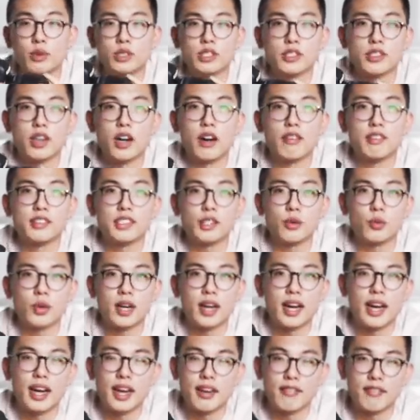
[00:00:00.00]
which is obviously
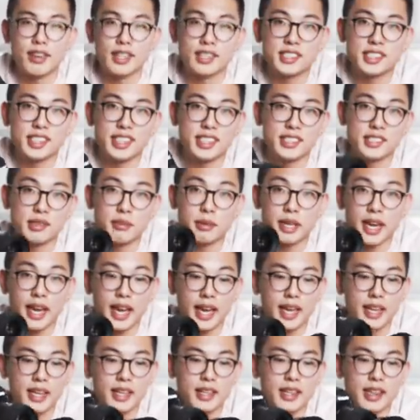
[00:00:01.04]
why I invested in some
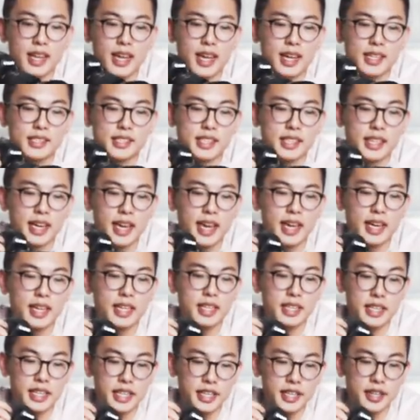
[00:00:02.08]
Canon glass and
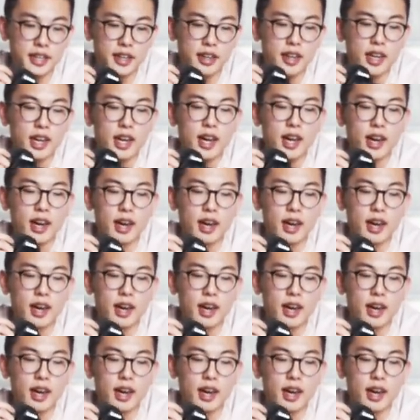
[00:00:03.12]
Canon gear.